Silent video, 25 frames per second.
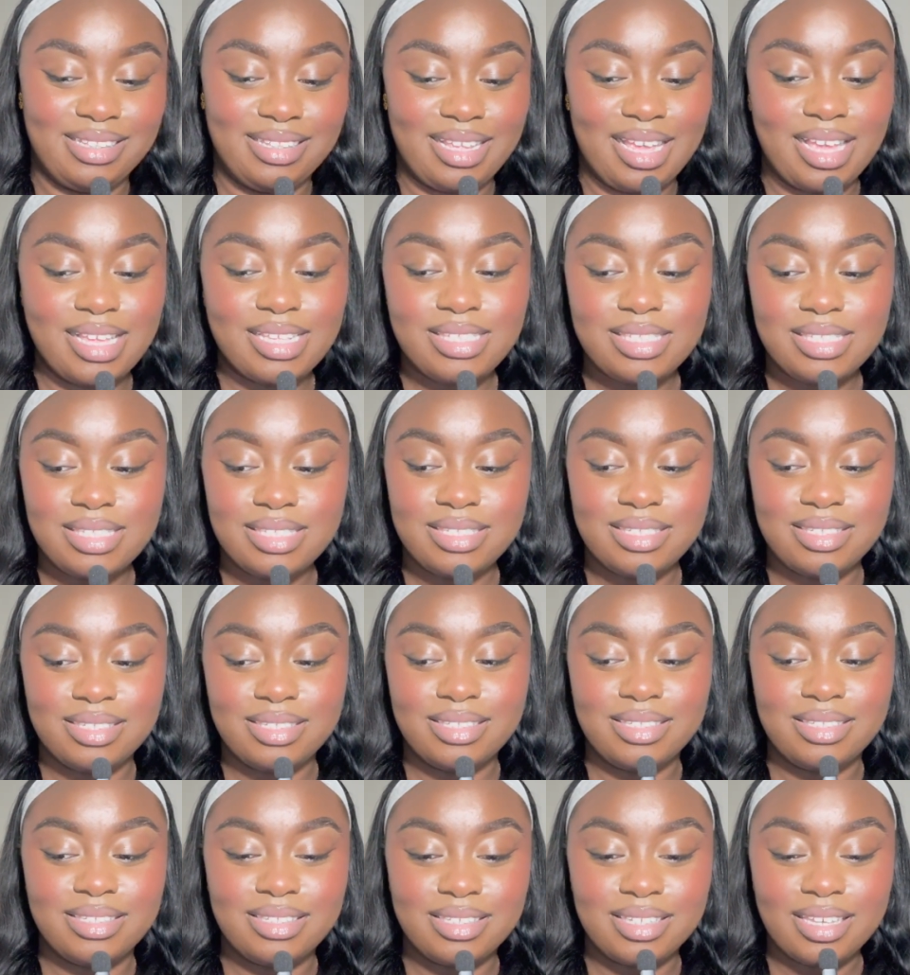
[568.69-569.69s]
that's
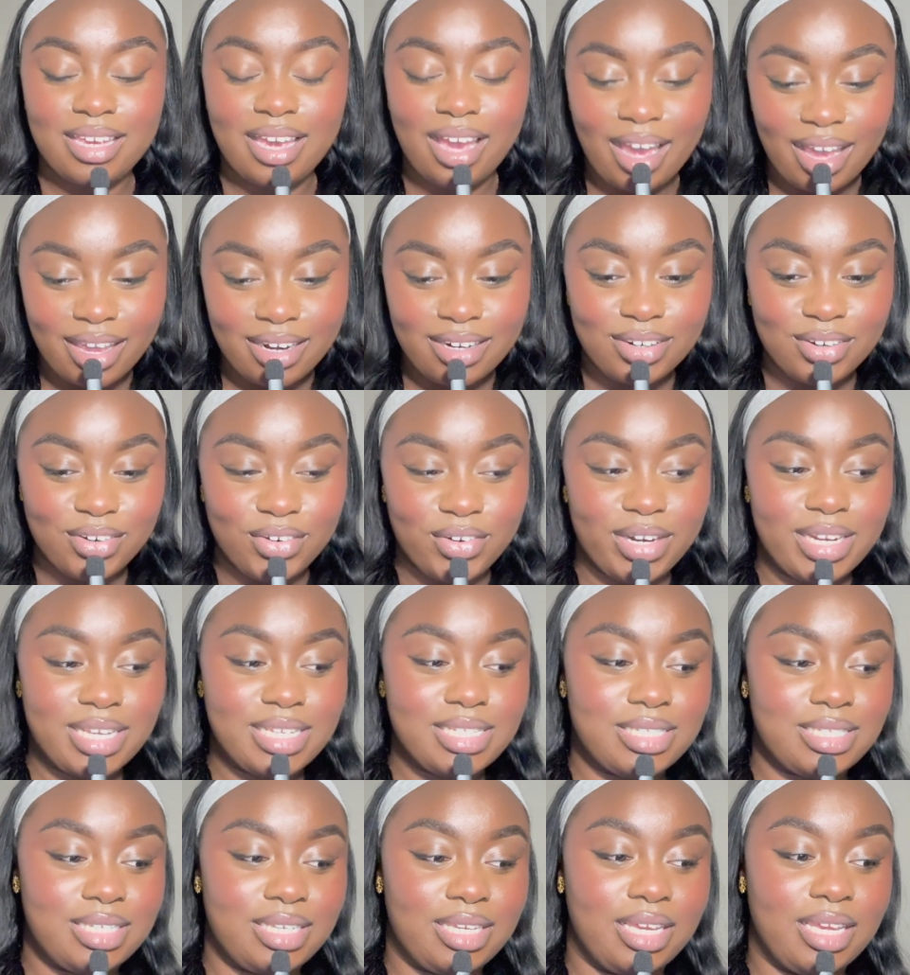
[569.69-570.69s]
kind of
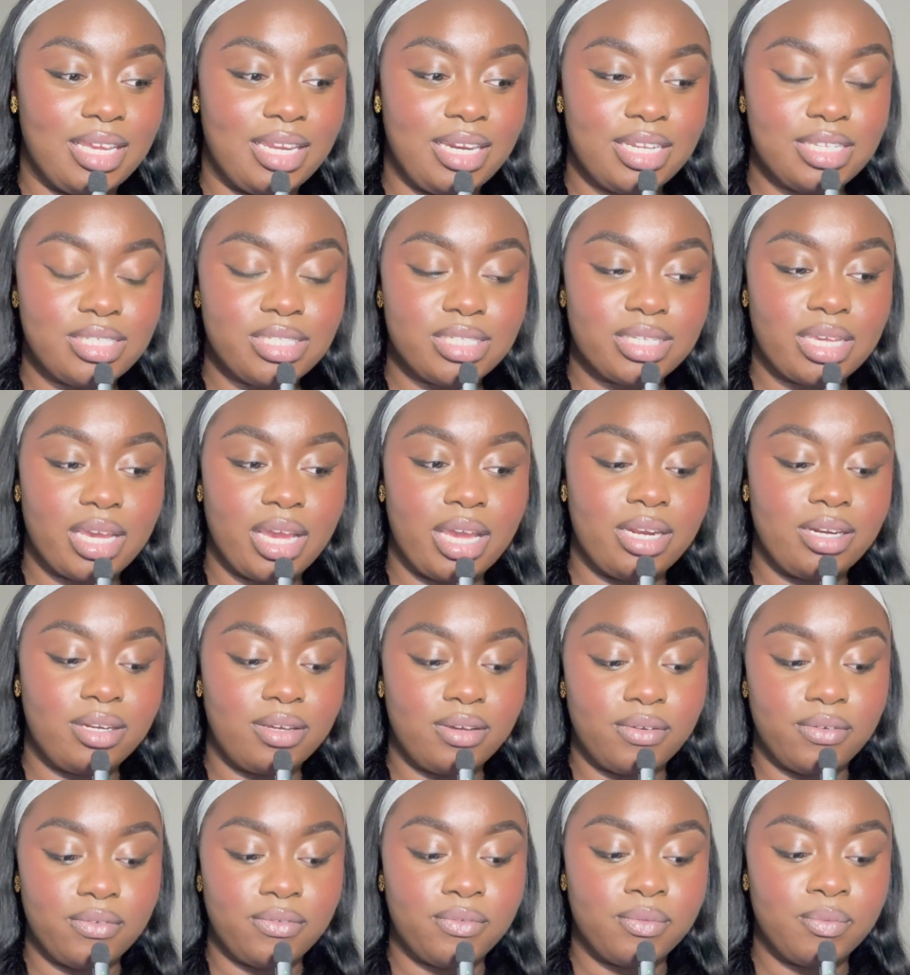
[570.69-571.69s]
crazy and it's kind
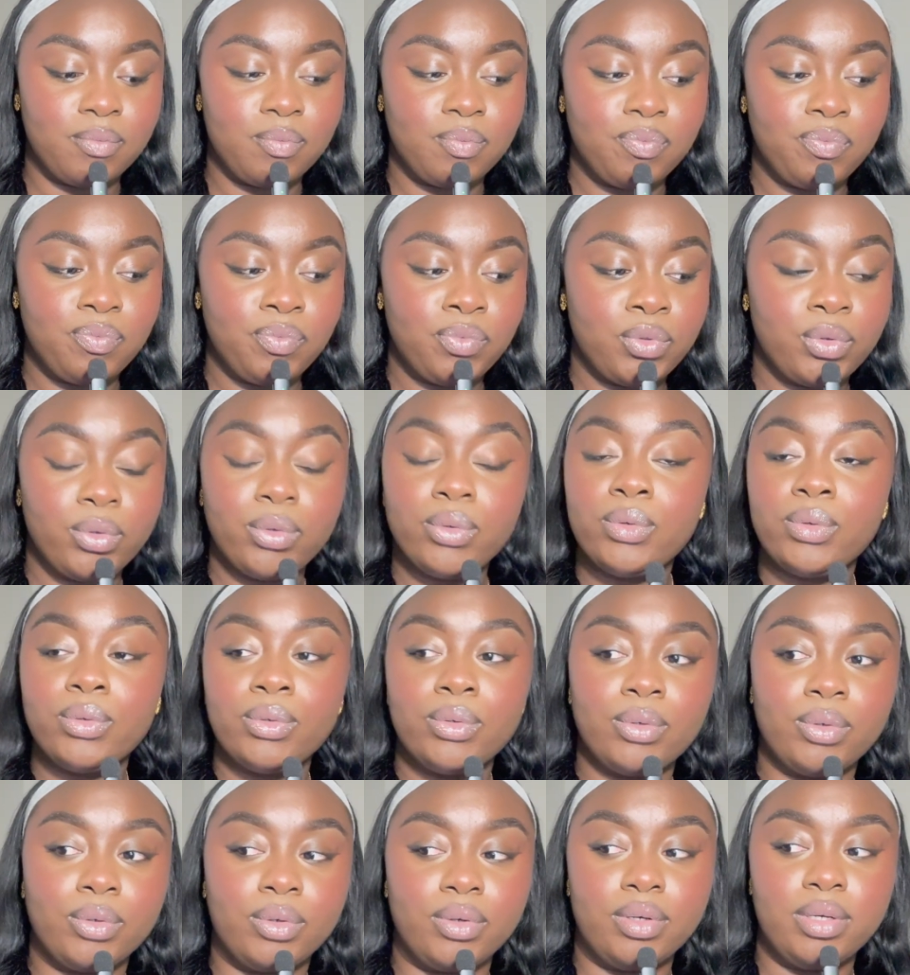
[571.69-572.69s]
of
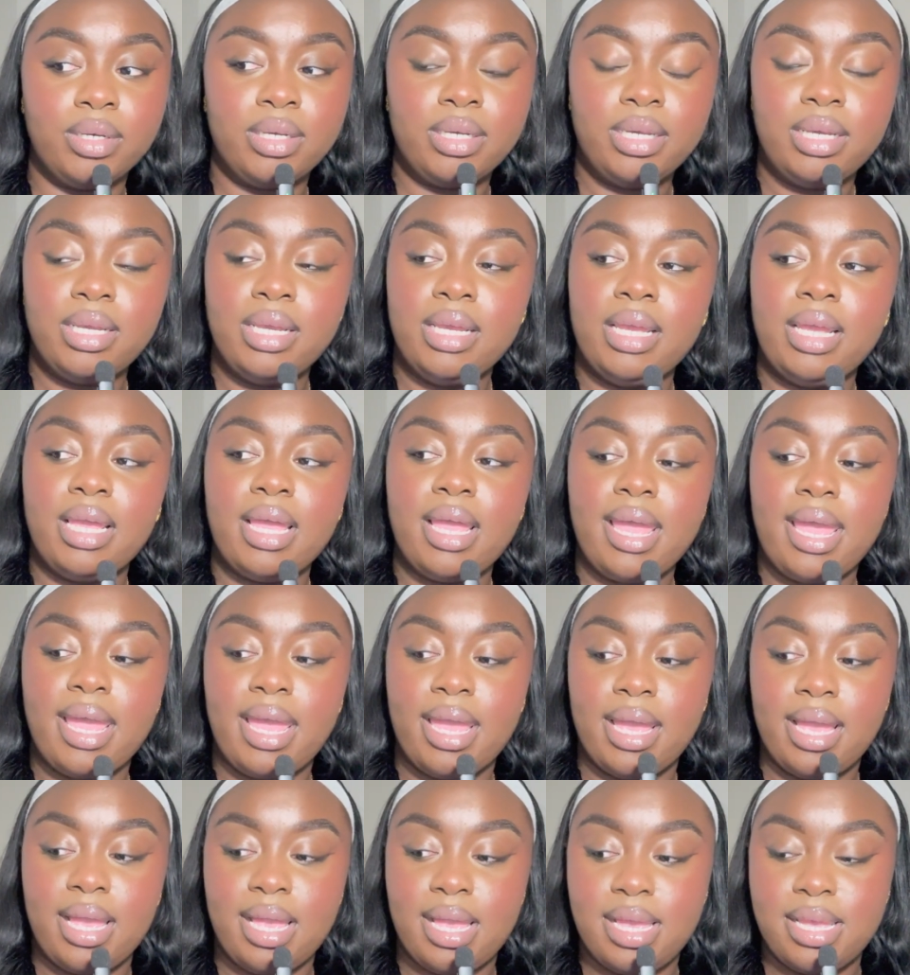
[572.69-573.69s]
cool.
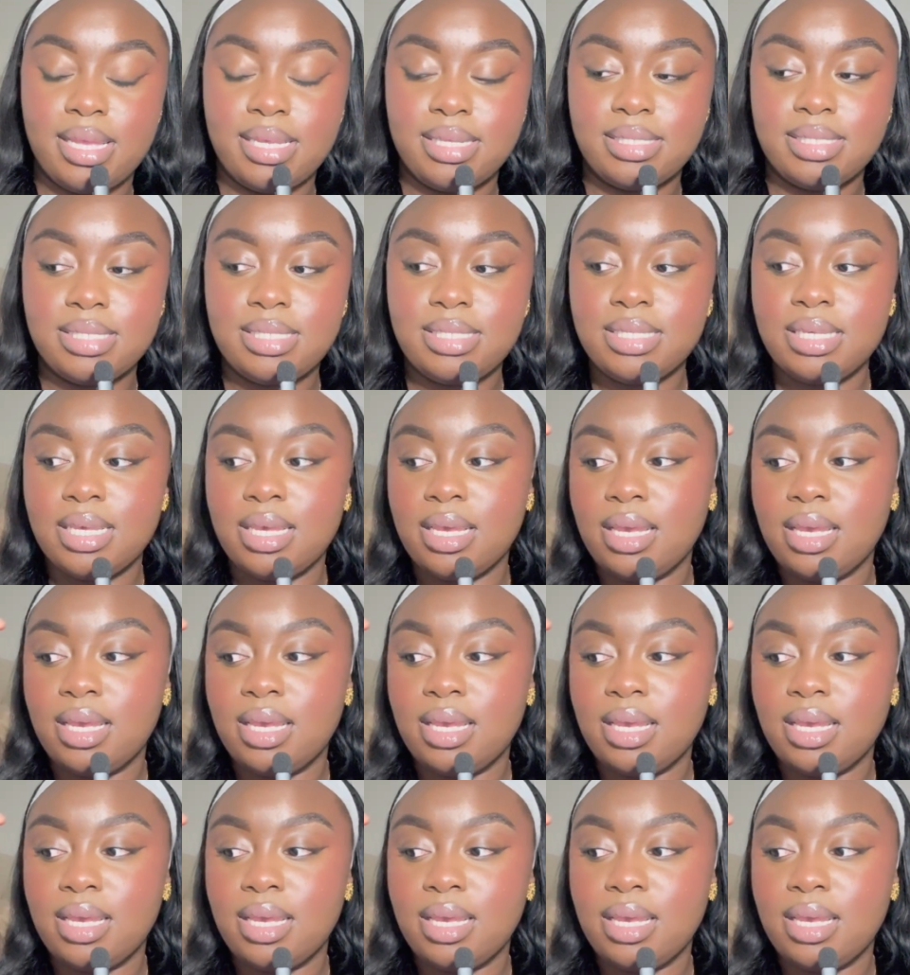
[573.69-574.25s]
And,